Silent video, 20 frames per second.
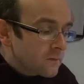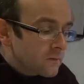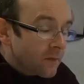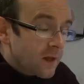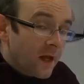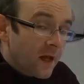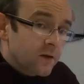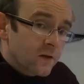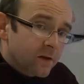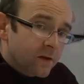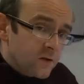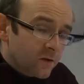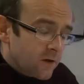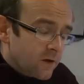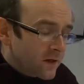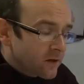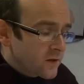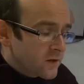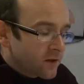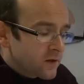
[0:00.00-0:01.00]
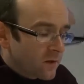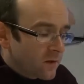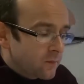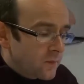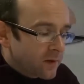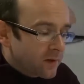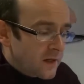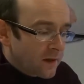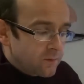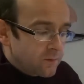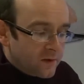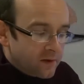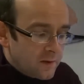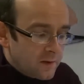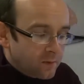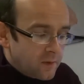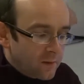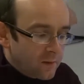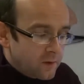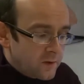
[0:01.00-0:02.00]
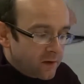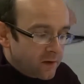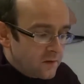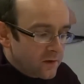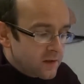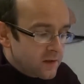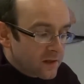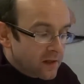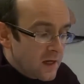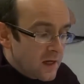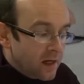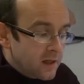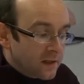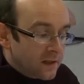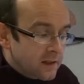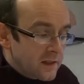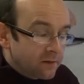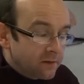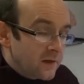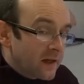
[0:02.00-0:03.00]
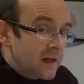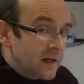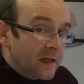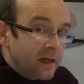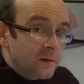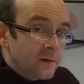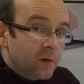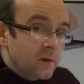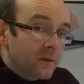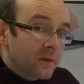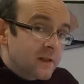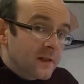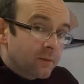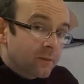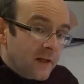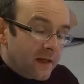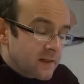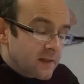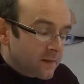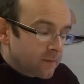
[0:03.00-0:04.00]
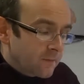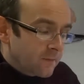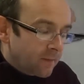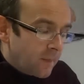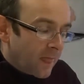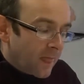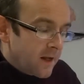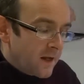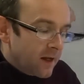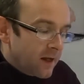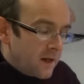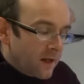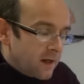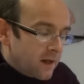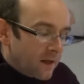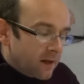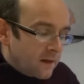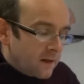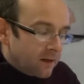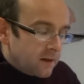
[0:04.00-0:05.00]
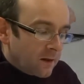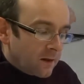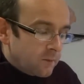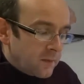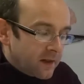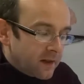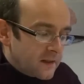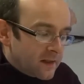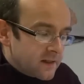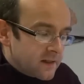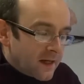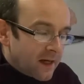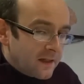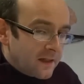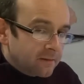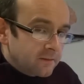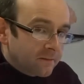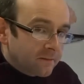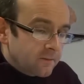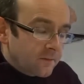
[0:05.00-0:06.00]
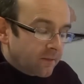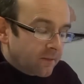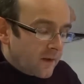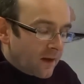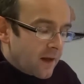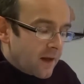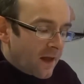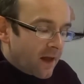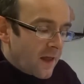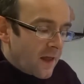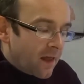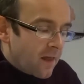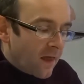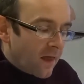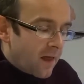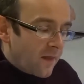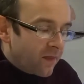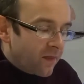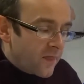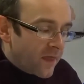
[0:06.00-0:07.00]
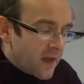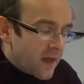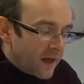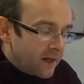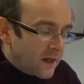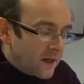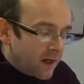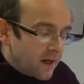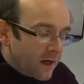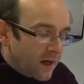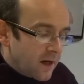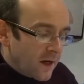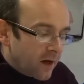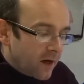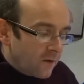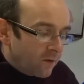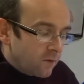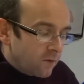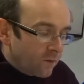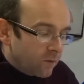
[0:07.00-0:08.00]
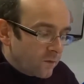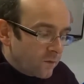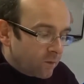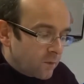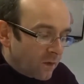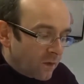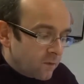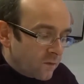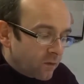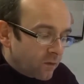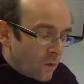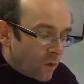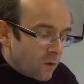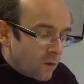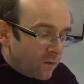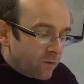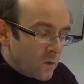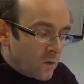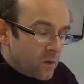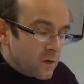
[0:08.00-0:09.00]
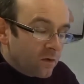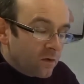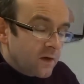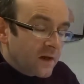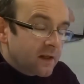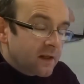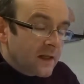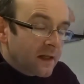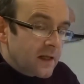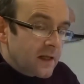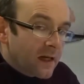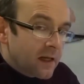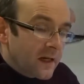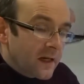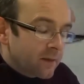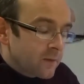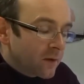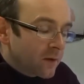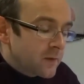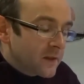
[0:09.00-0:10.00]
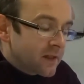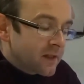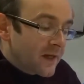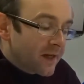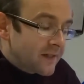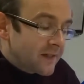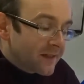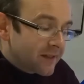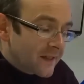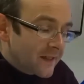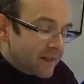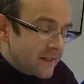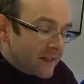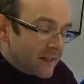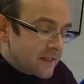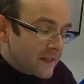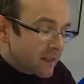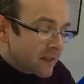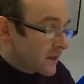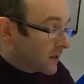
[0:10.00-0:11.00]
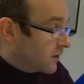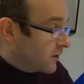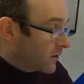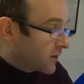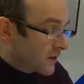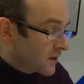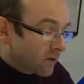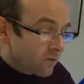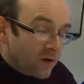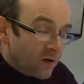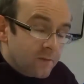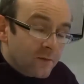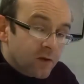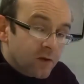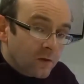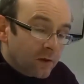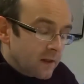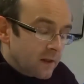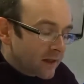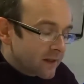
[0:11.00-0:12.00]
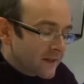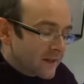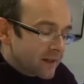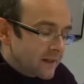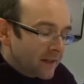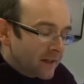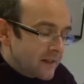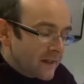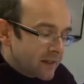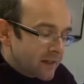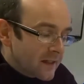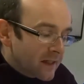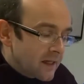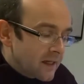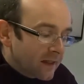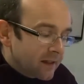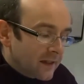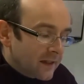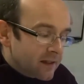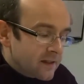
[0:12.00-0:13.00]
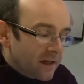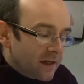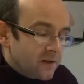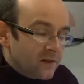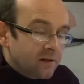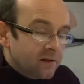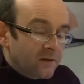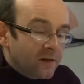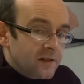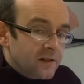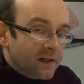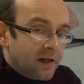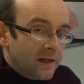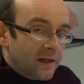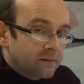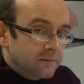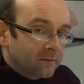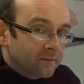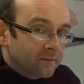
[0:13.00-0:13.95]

Another strategy sometimes that people use is to leave the healing abutment in place. Complete the scan, and then before removing the healing abutment, delete, using the trim tool, delete that section of the scan,